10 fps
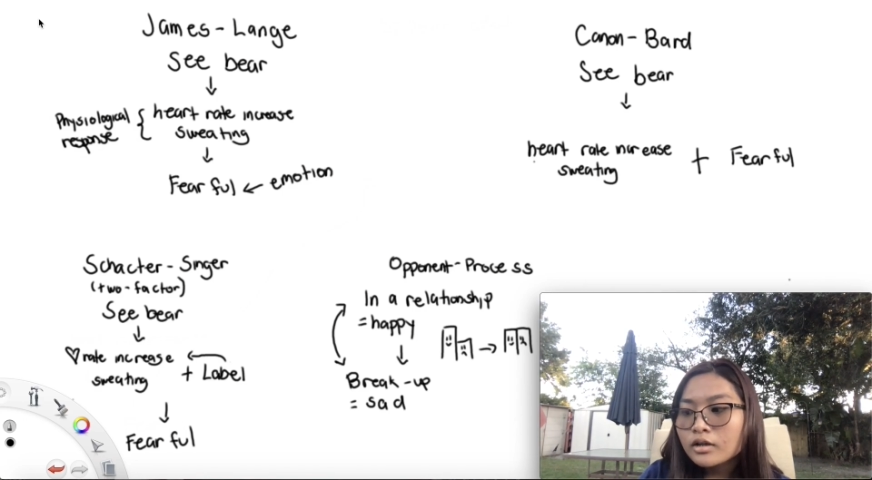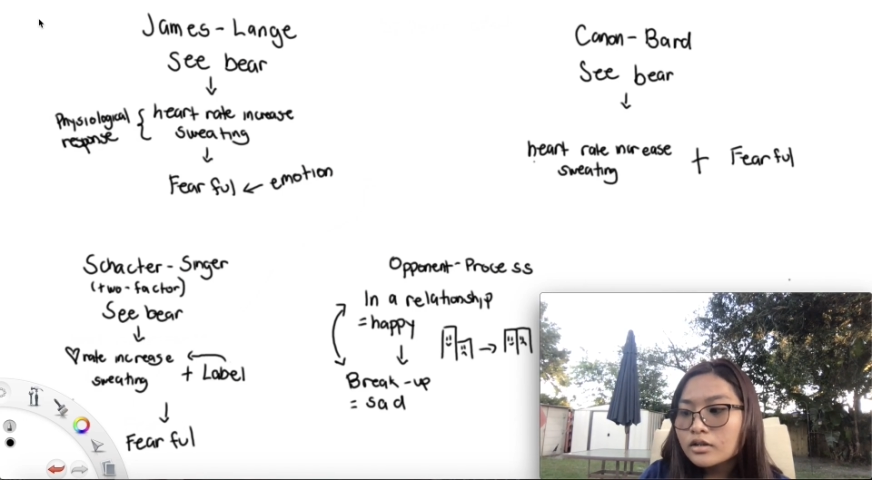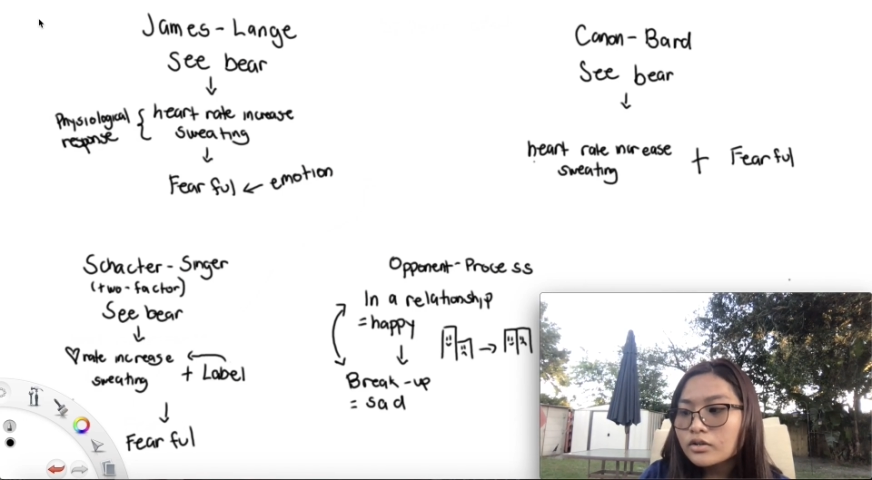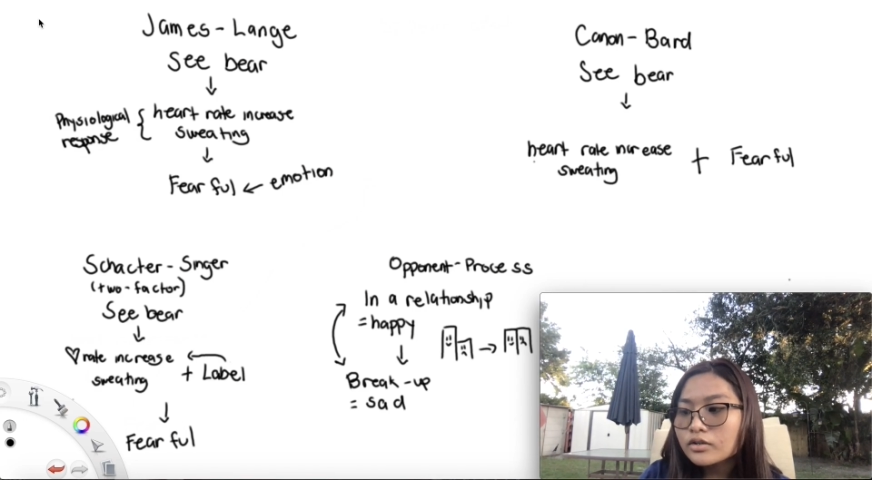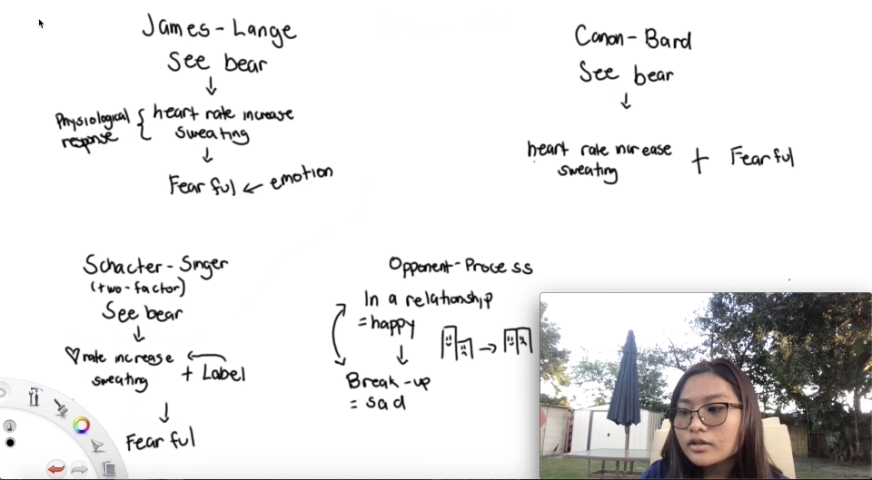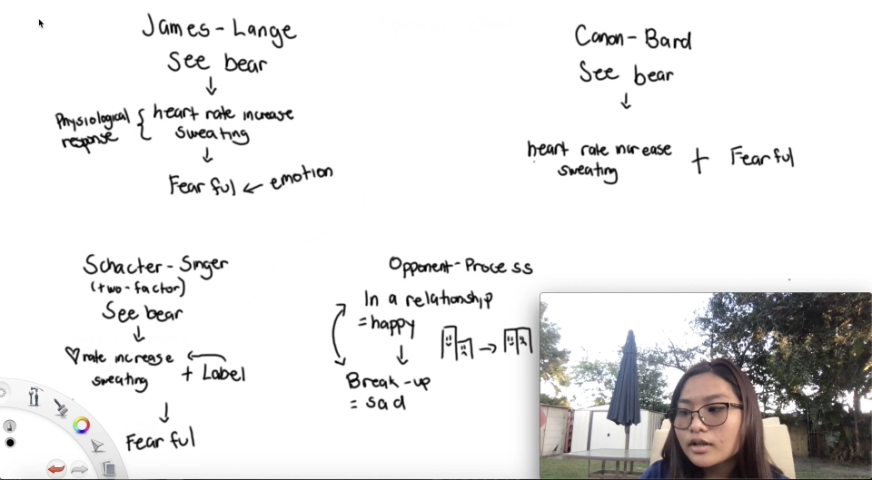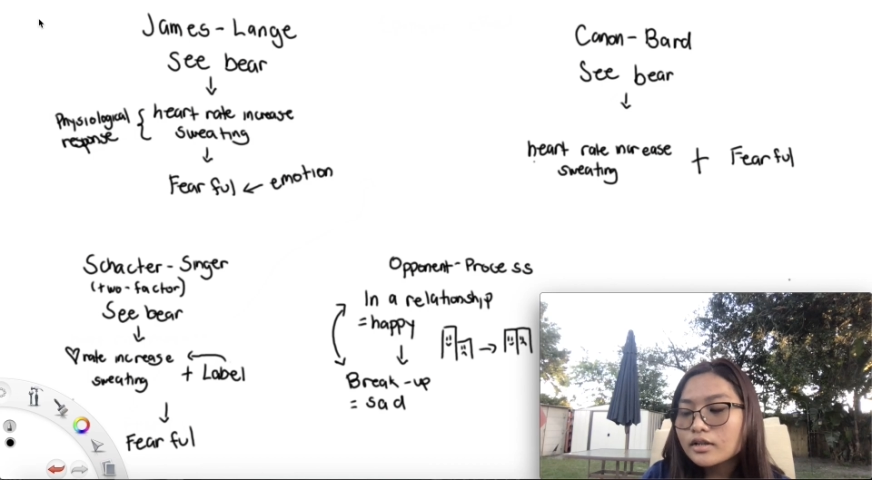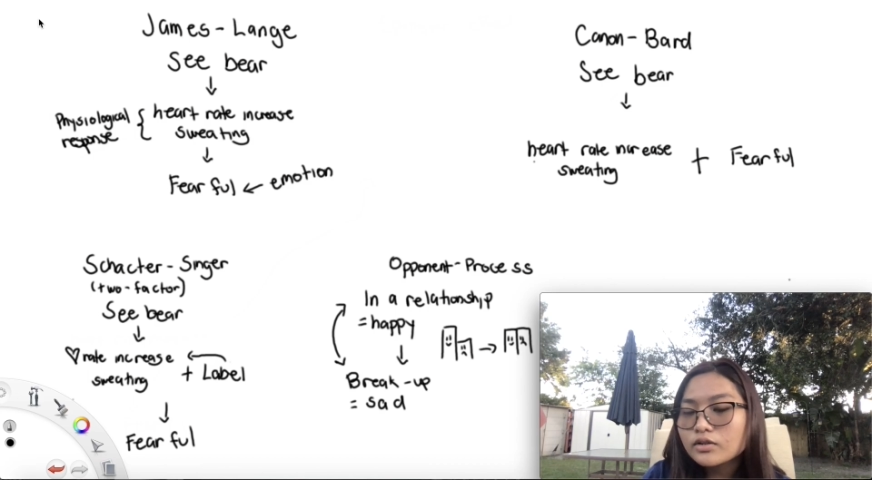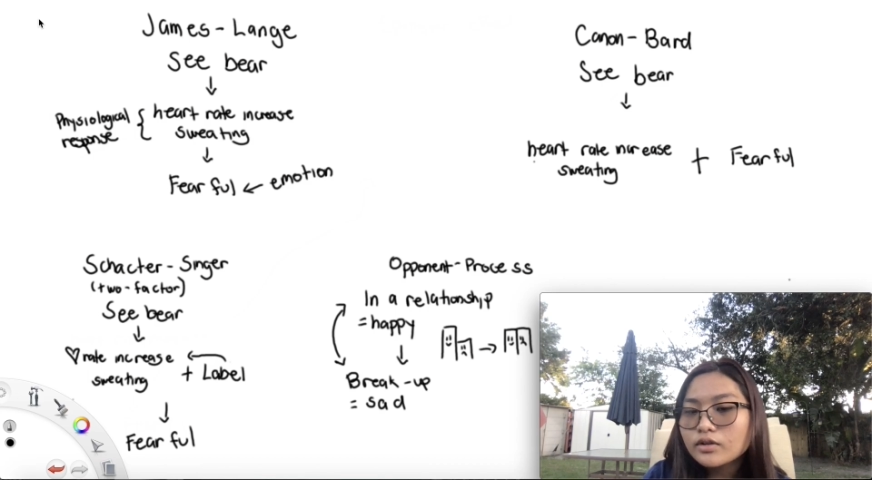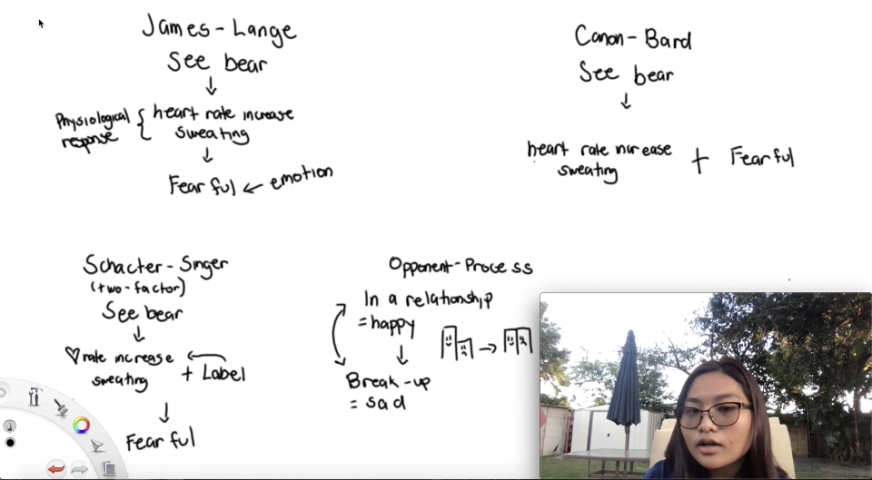So
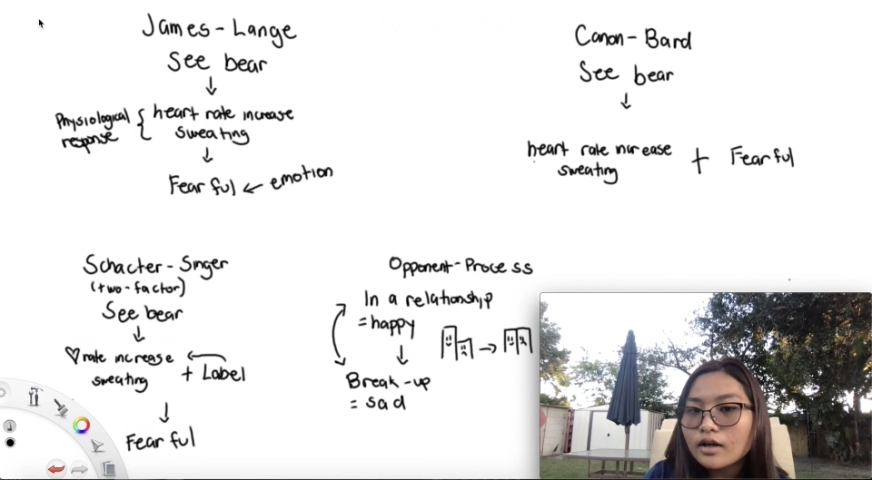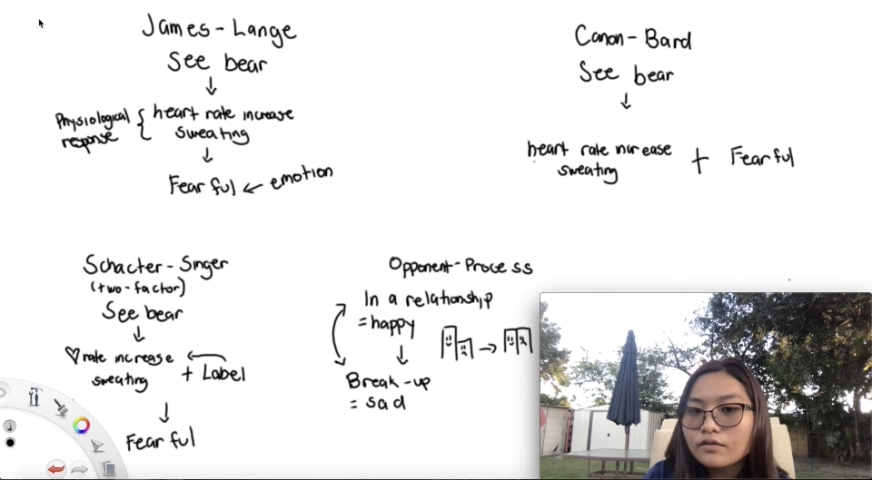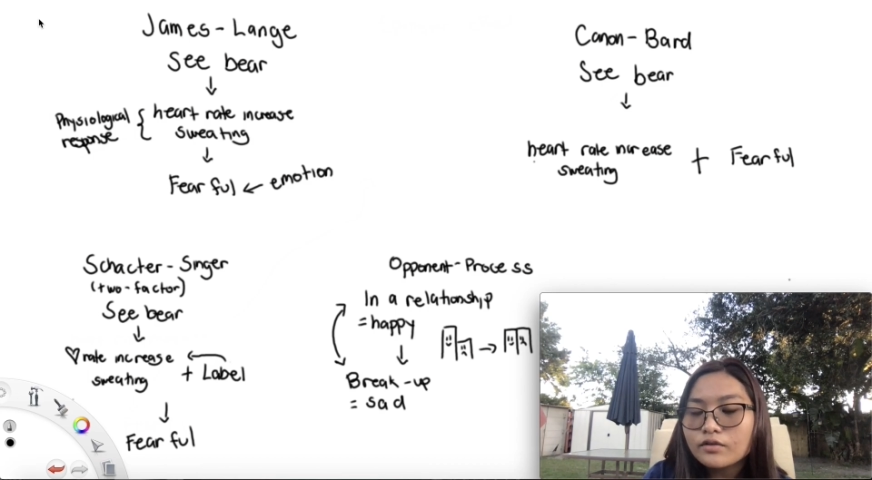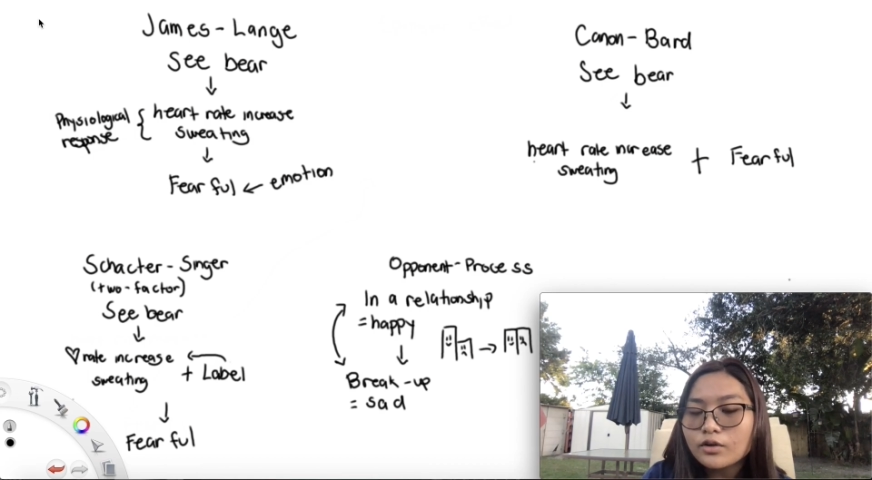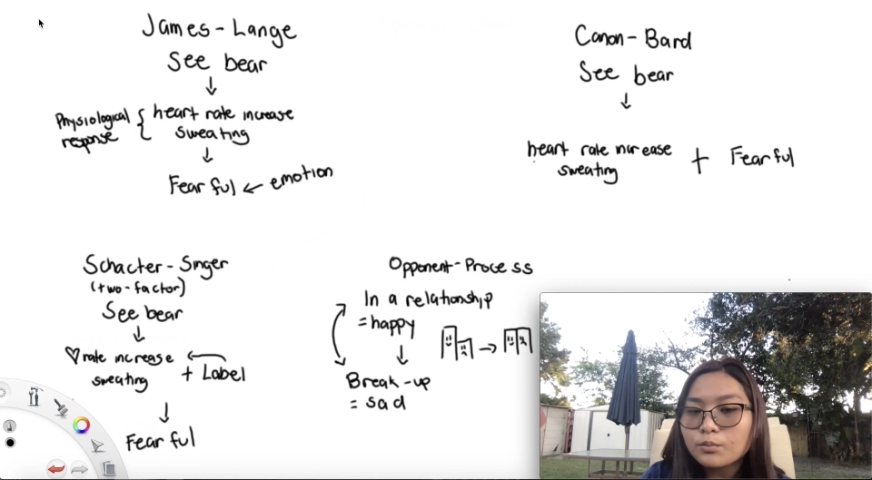next we have the